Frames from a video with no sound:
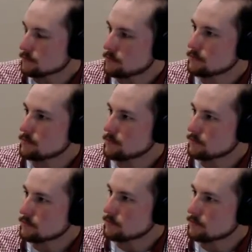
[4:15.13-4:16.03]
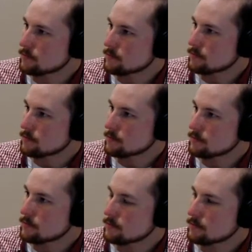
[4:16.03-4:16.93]

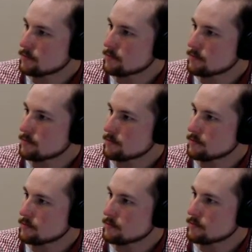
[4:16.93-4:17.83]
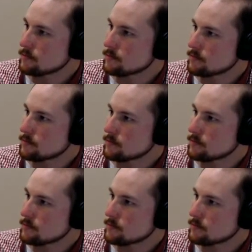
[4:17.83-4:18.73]

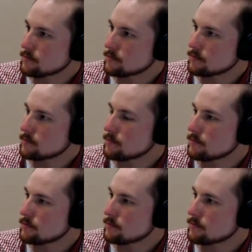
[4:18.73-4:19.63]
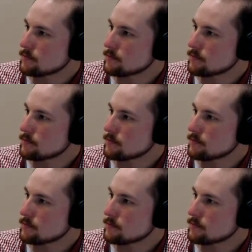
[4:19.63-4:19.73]
[no speech]